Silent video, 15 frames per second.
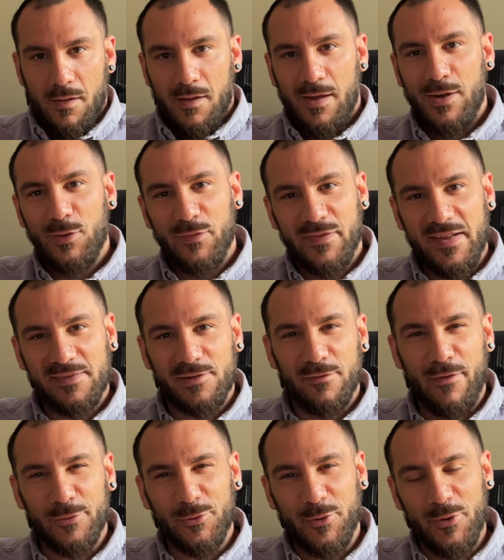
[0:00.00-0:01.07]
Hello friends of
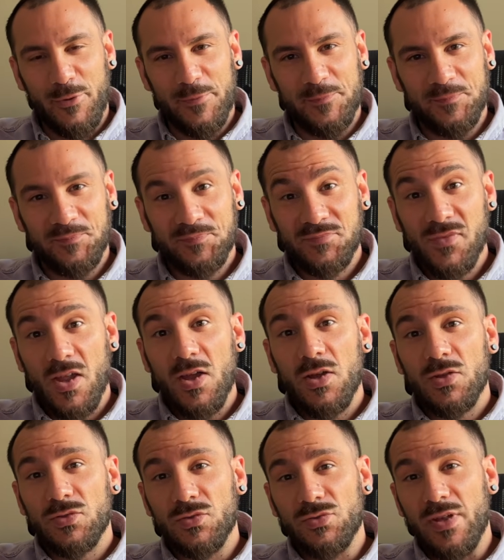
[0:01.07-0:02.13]
Avocado Grown.
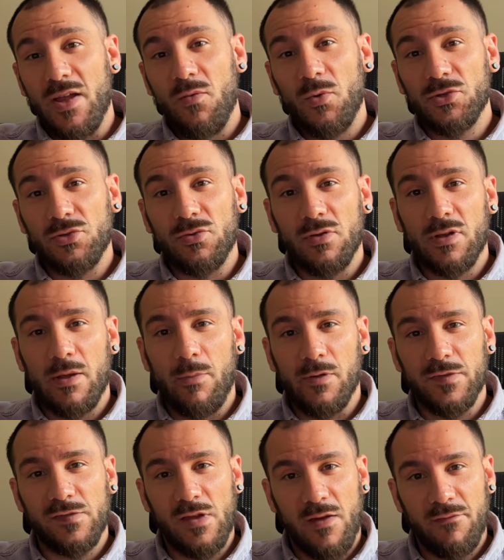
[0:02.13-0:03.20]
Today I want to talk about
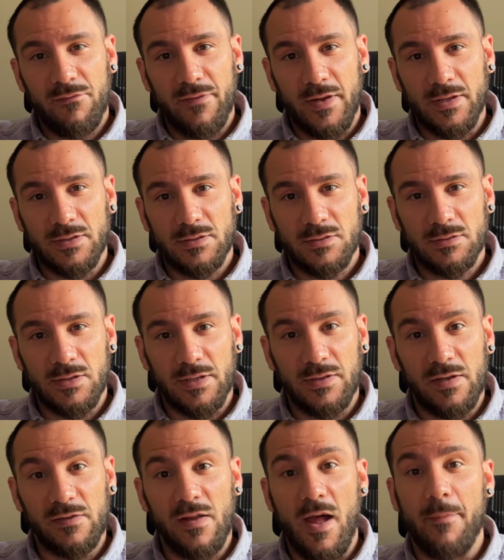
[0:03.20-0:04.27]
something that
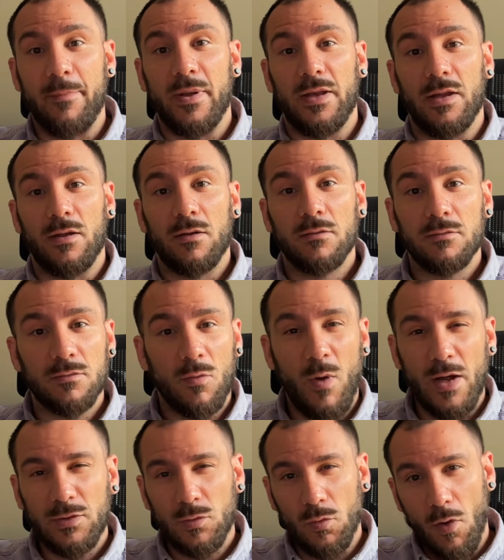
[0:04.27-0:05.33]
is happening
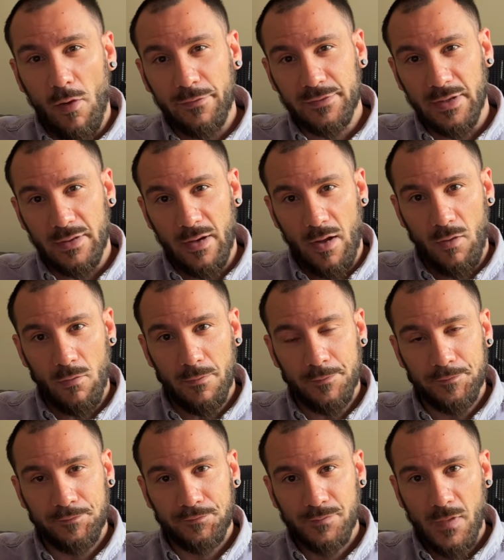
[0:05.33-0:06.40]
quite too often now.
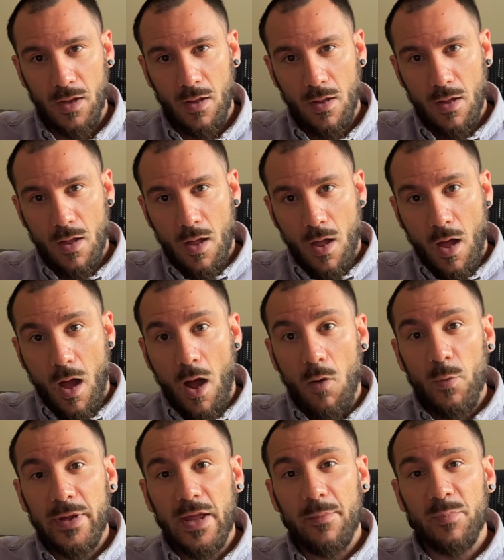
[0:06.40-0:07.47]
How
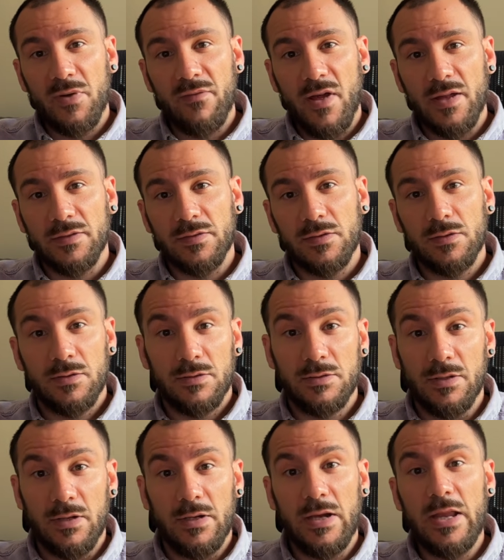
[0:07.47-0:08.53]
we can prevent
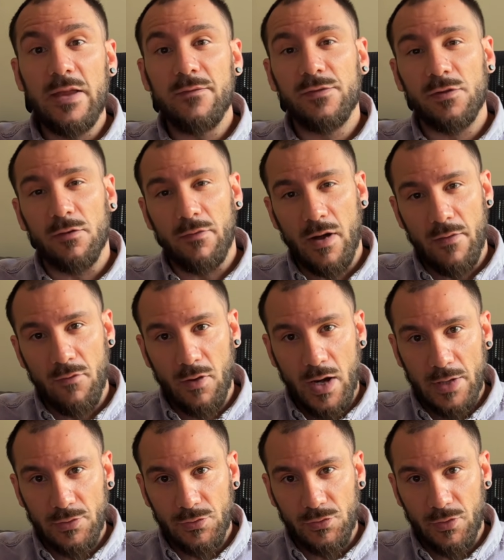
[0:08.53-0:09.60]
the leaves of our
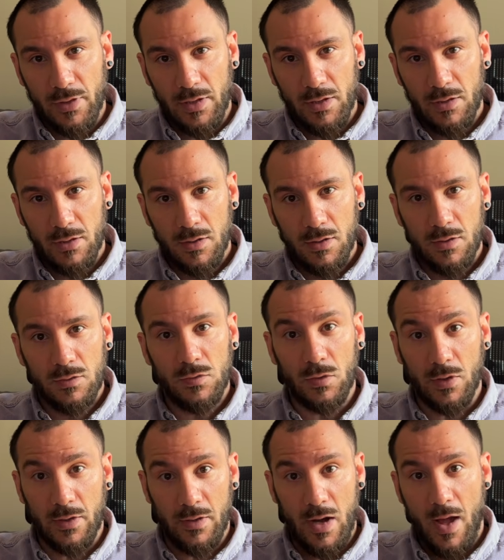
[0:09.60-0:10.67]
avocado tree to
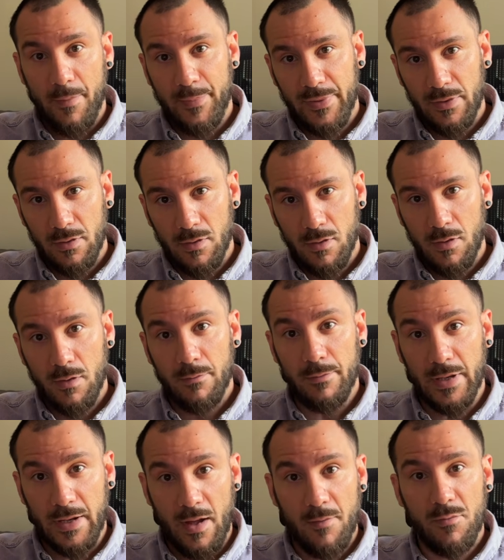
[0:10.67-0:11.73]
curl up,
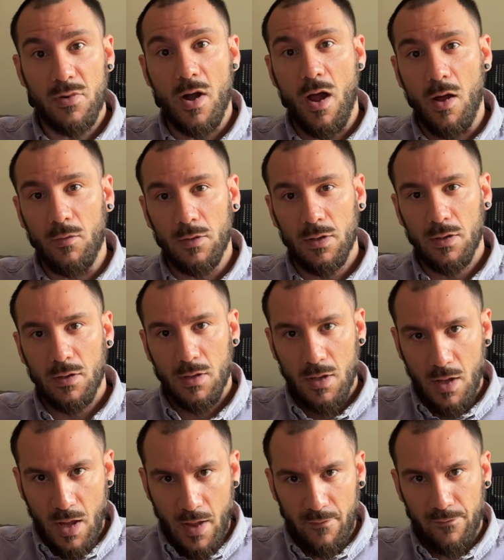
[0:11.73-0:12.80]
become brown
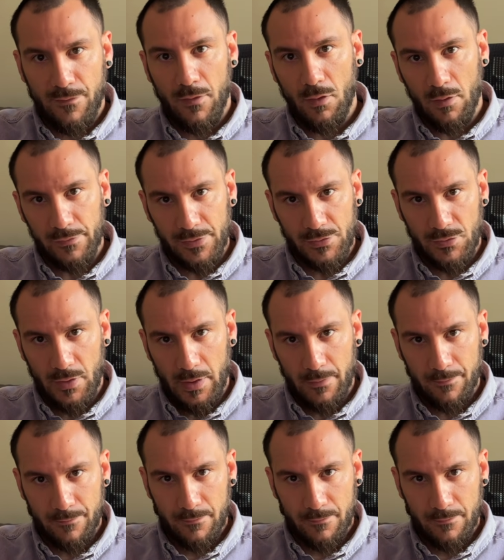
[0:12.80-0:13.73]
and fall off the tree.